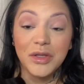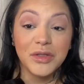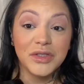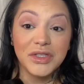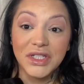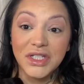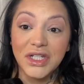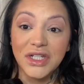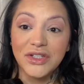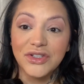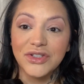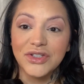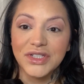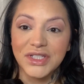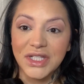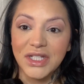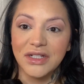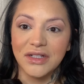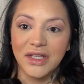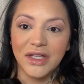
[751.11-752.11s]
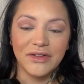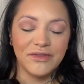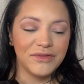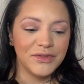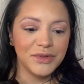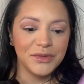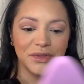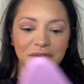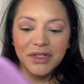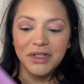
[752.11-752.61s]
teenagers eat a lot of
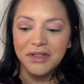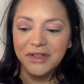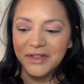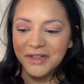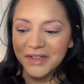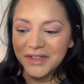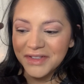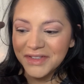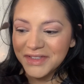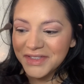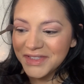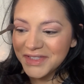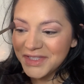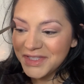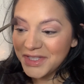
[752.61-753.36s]
food.